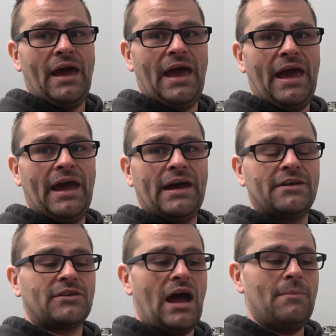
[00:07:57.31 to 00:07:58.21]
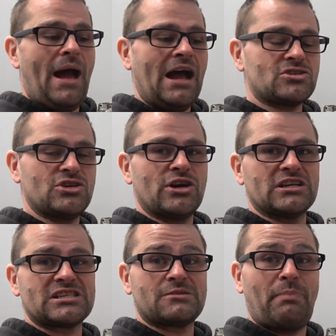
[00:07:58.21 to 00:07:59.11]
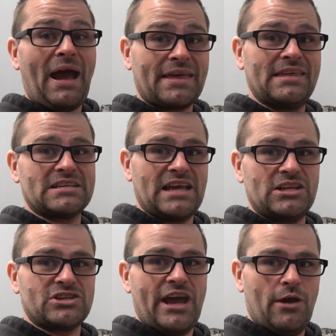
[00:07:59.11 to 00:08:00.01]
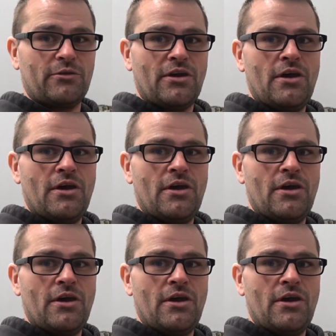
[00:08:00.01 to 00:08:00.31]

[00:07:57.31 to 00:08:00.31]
and I'm actually going to spec this engine out